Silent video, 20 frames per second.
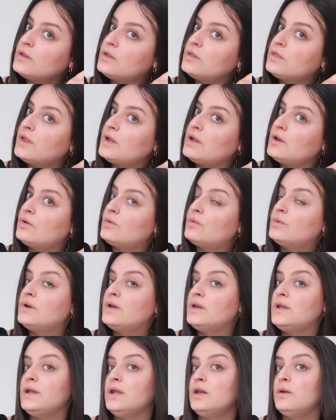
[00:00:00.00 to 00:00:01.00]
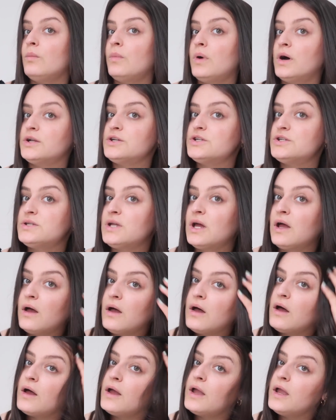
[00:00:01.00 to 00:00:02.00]
they don't need much
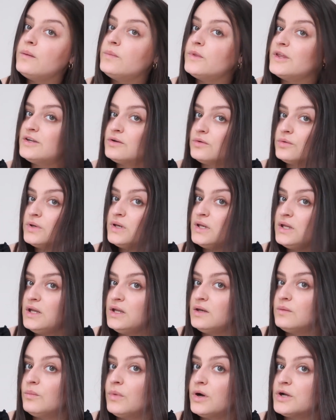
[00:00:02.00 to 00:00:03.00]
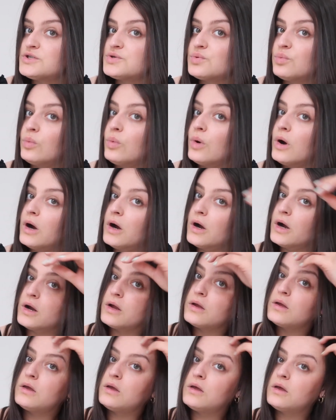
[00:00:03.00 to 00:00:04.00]
time, they don't need much
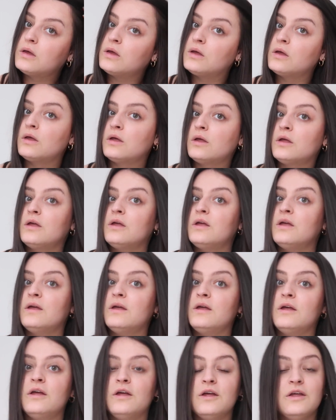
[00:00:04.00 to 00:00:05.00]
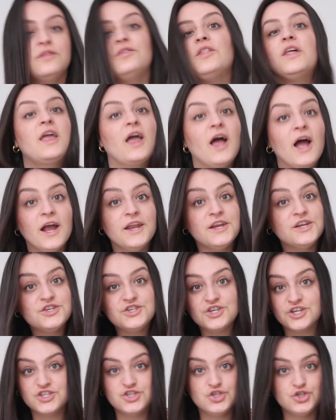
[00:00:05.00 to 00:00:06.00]
work. They kind of
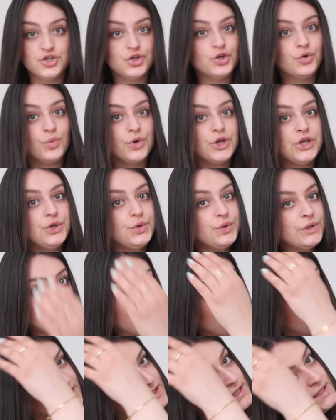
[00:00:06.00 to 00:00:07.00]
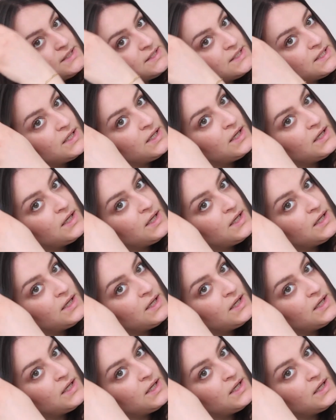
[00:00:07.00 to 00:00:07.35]
just do what you need.